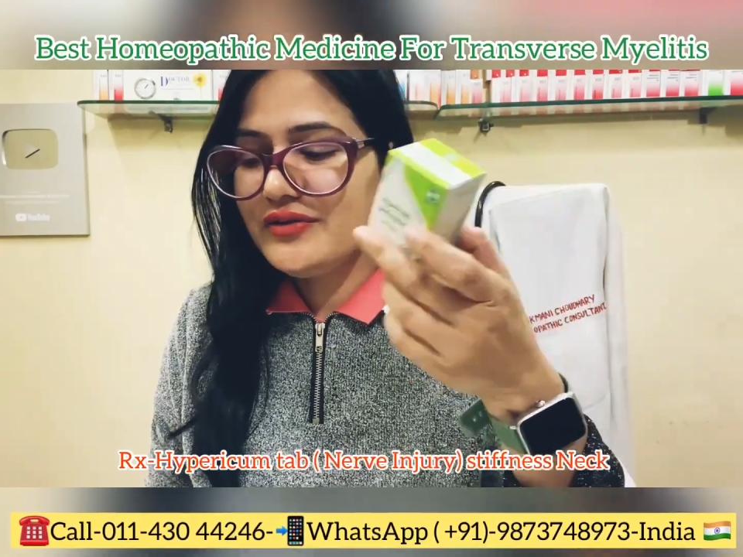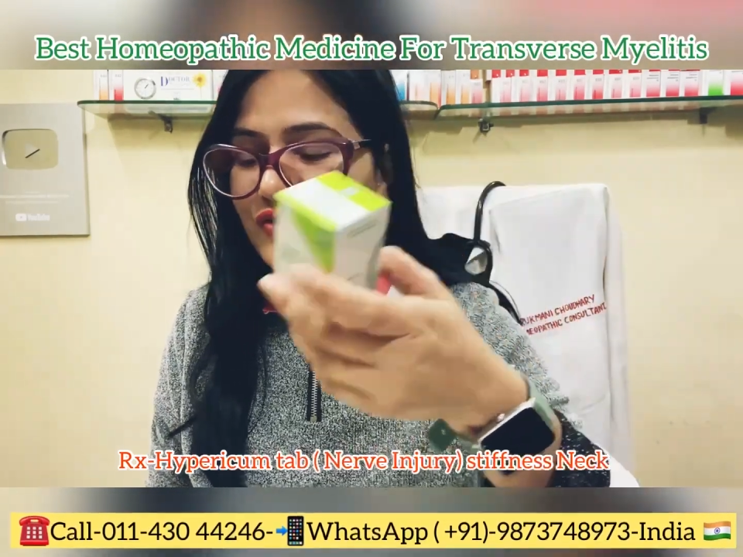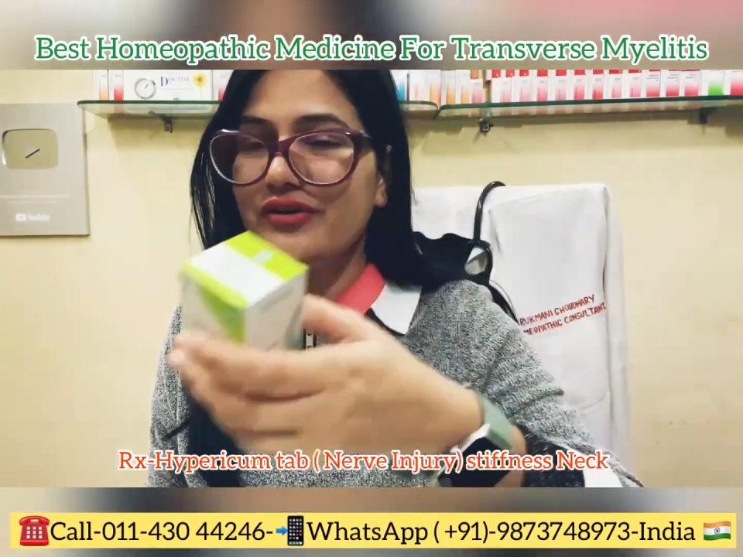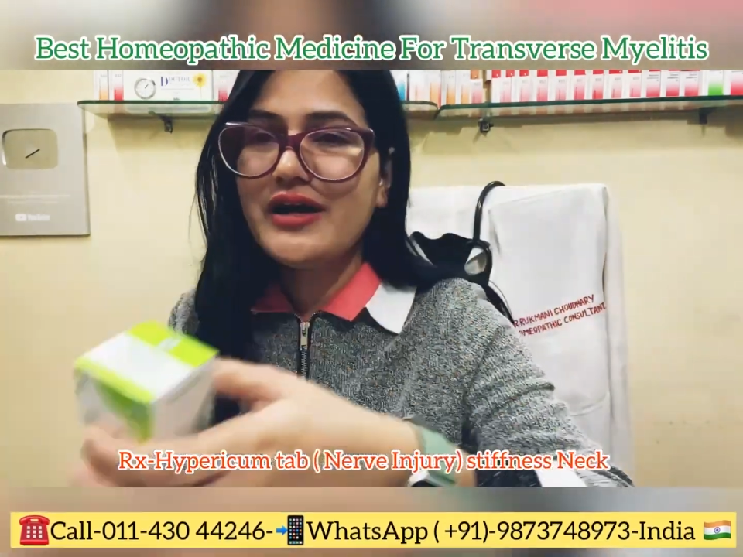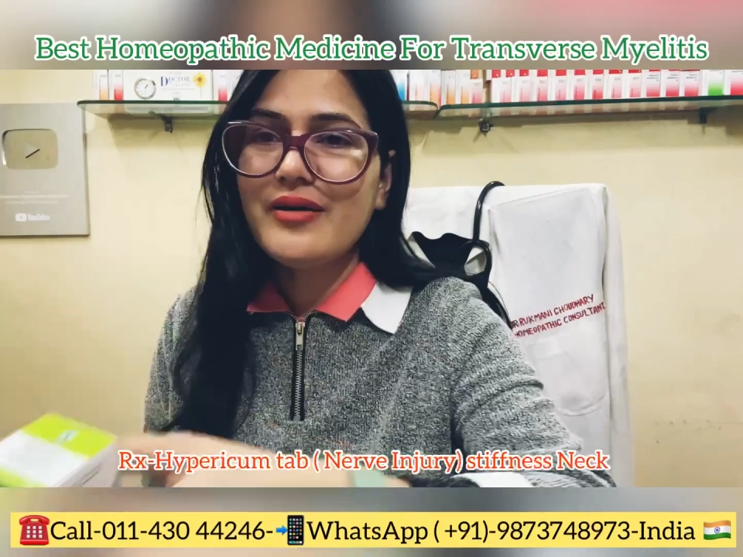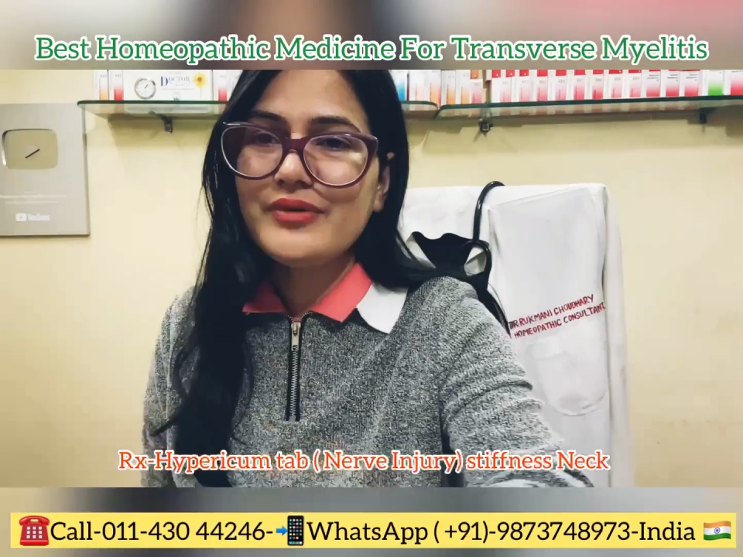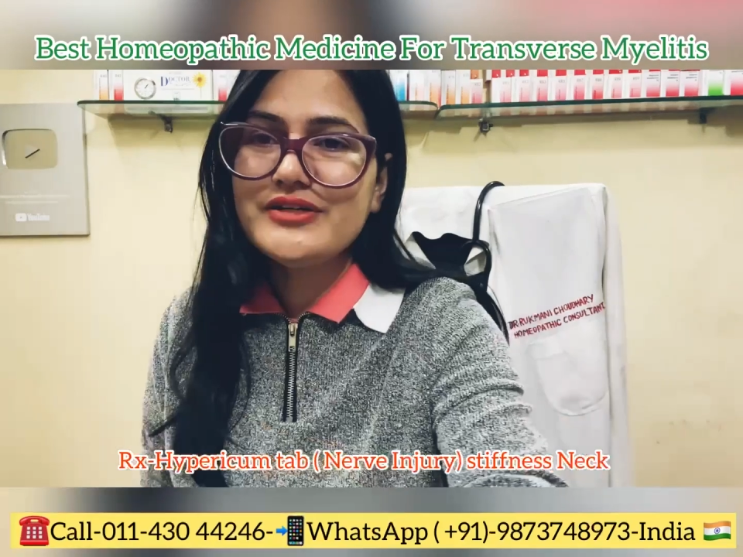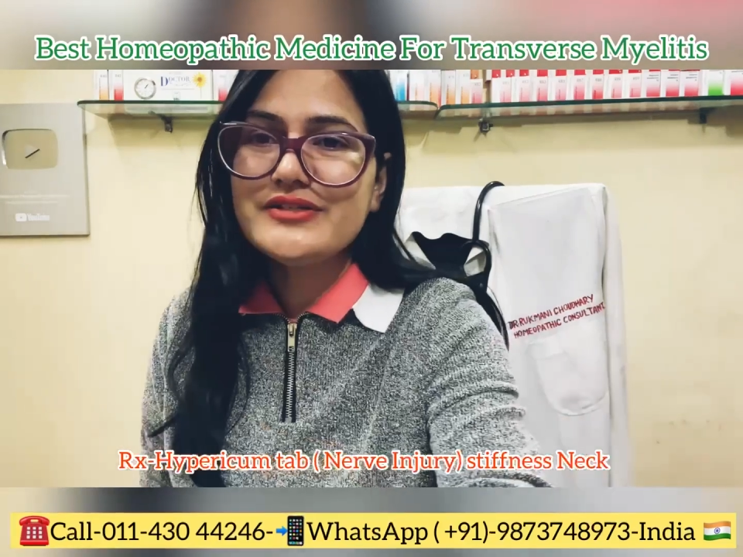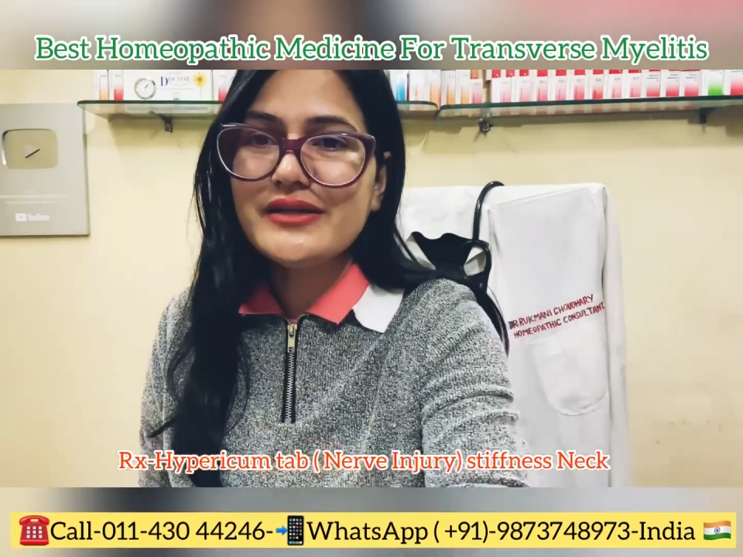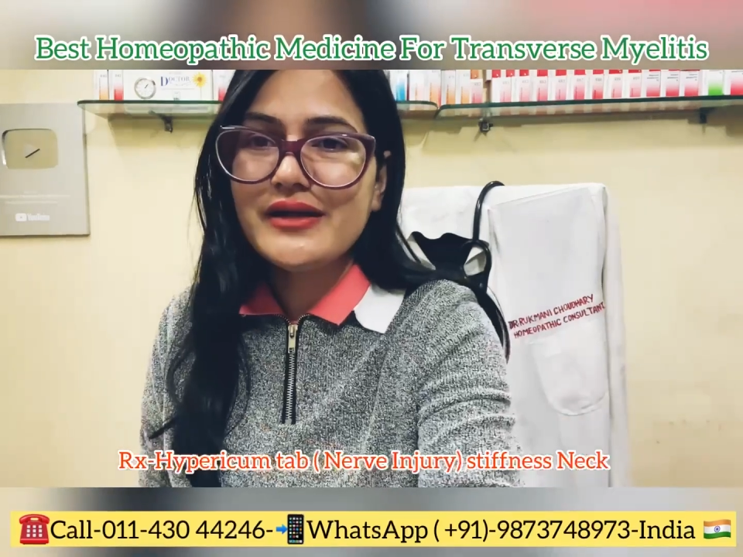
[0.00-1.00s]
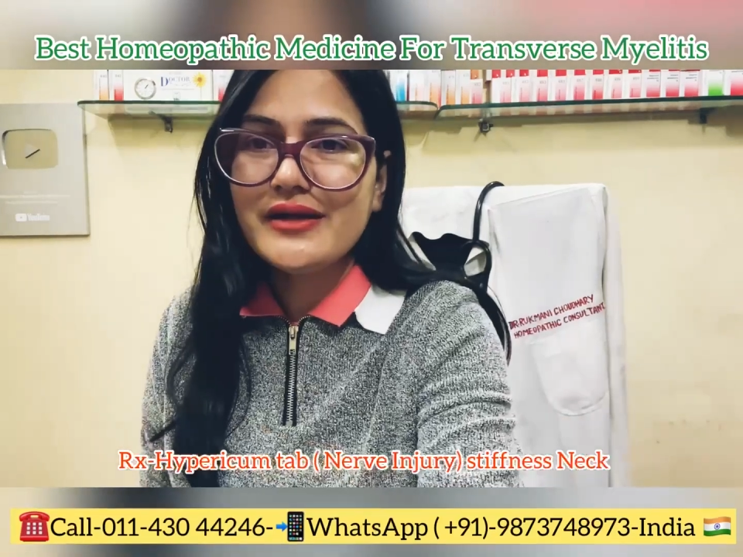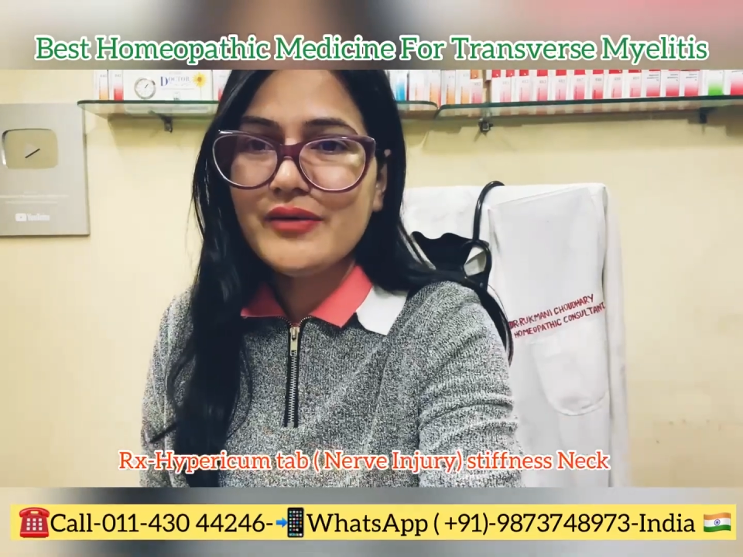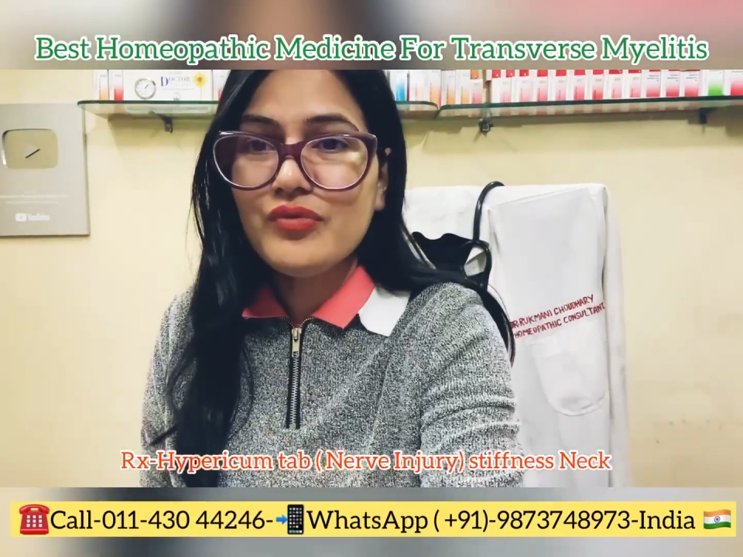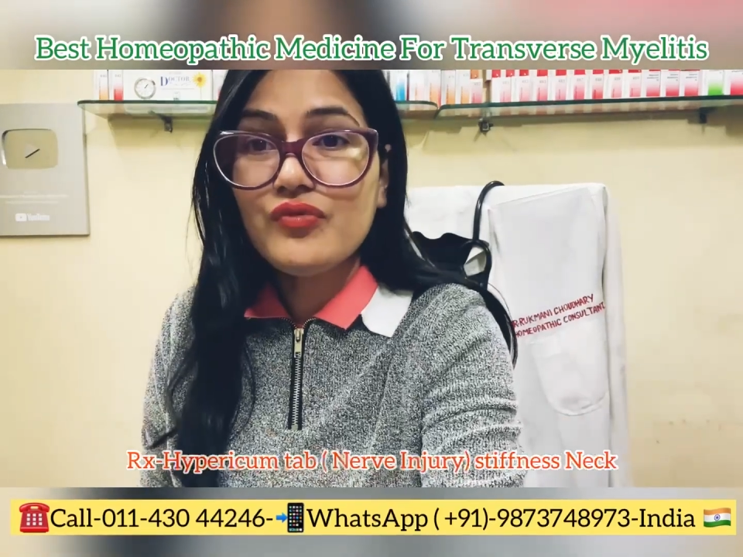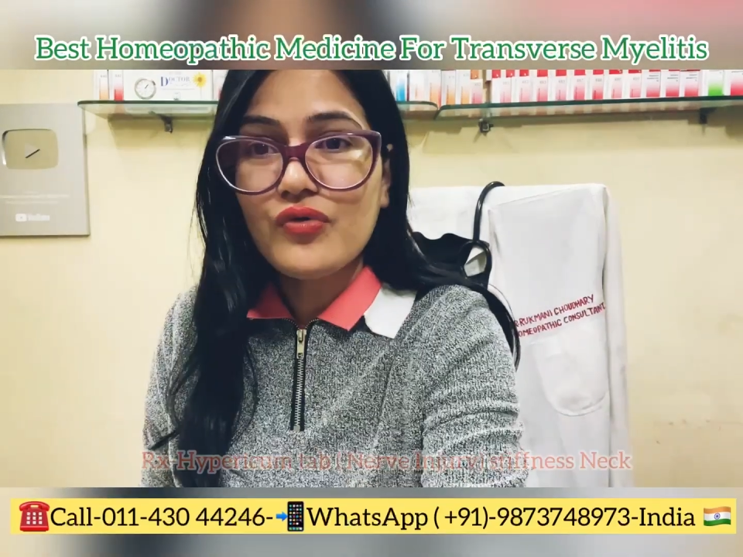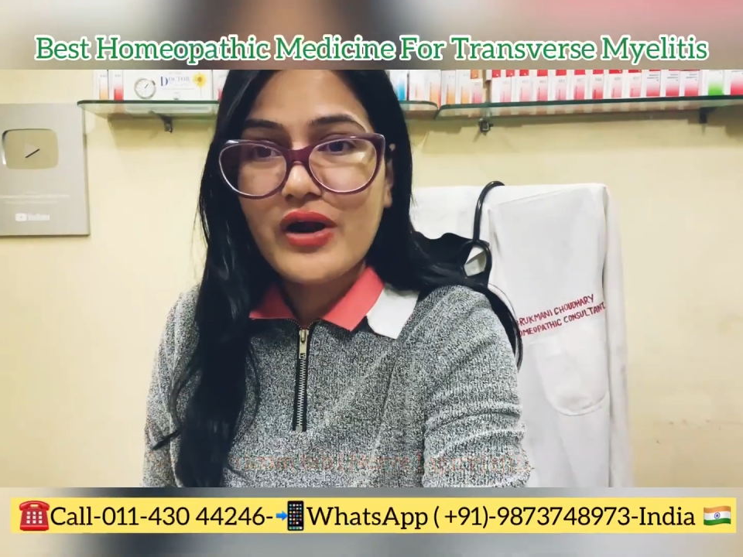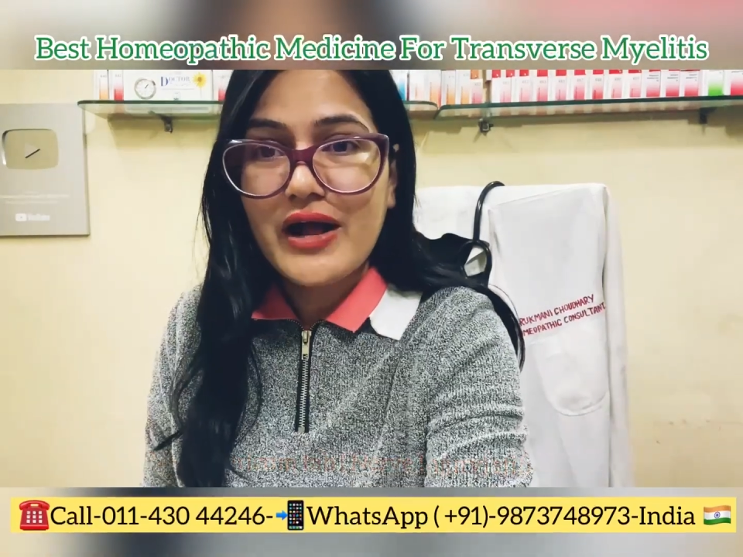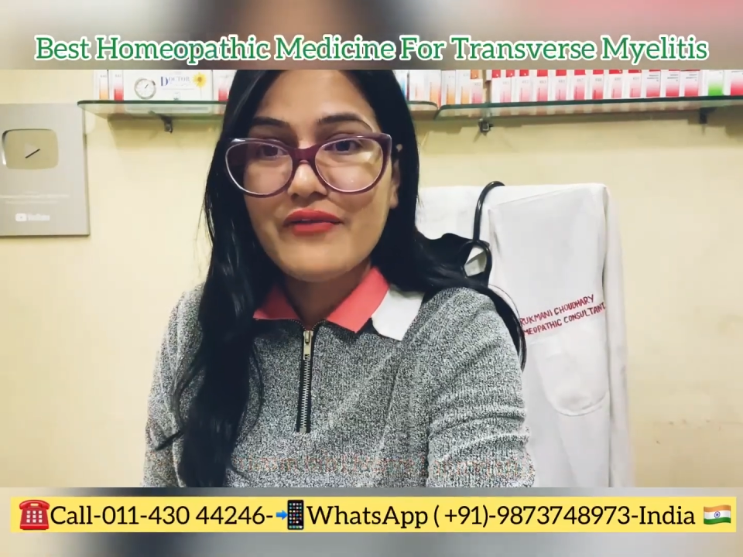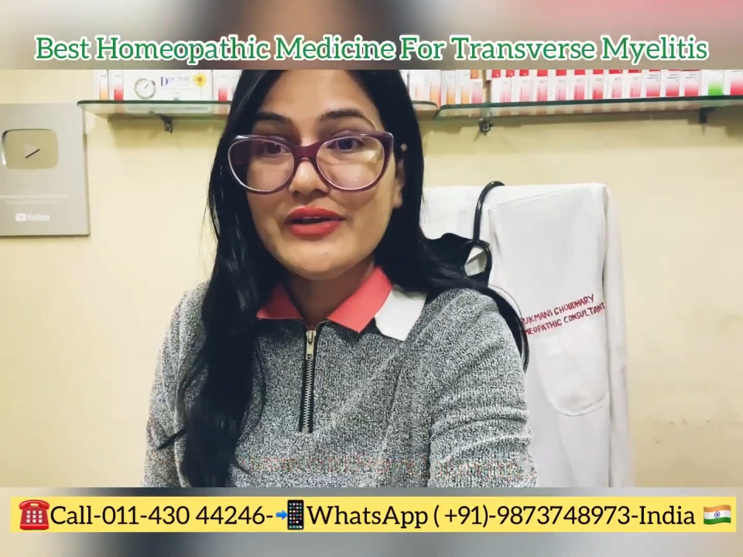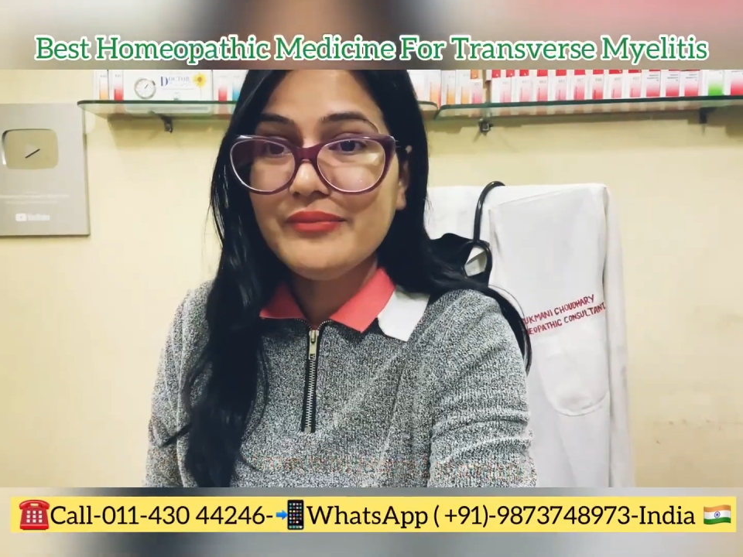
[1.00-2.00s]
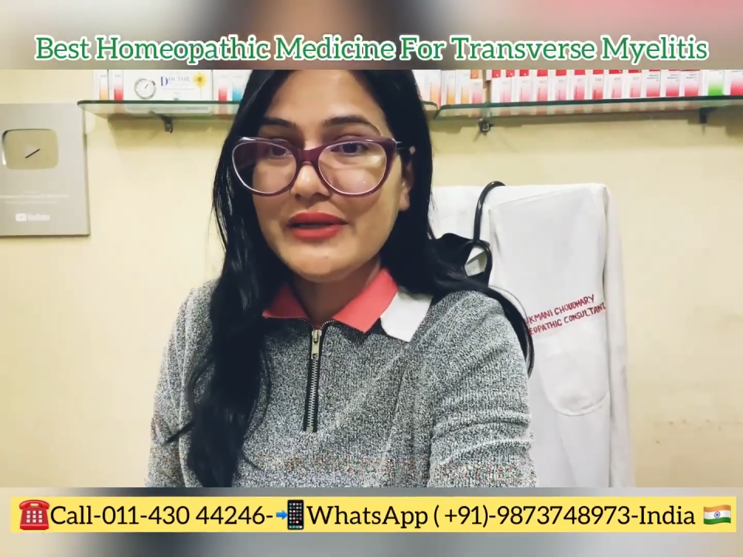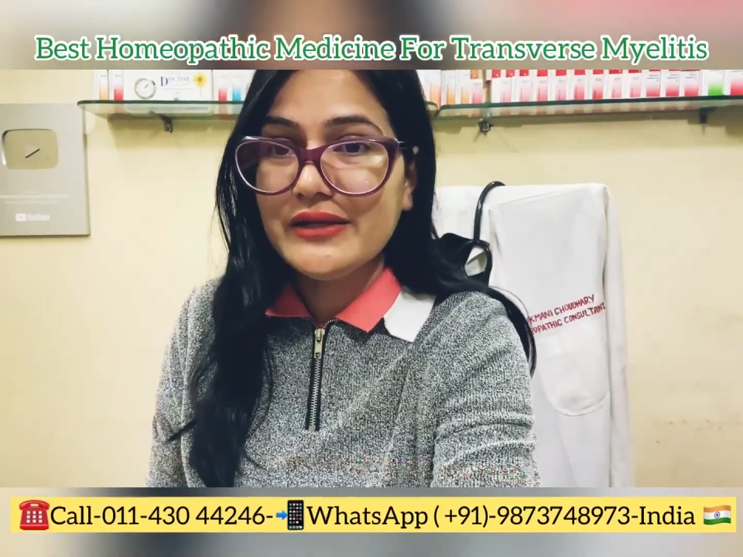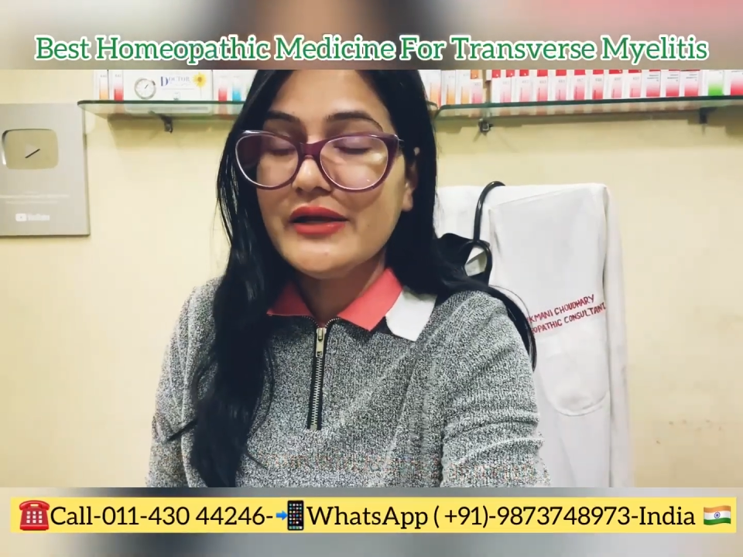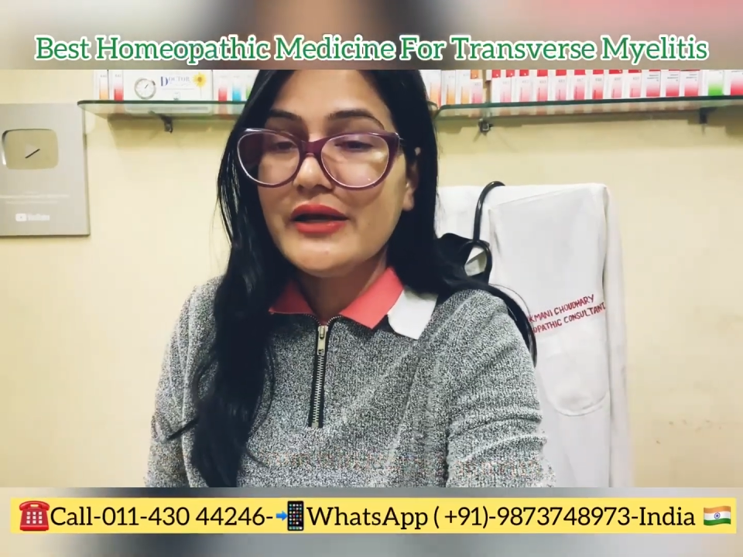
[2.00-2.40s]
3 tablets in a day before having meal.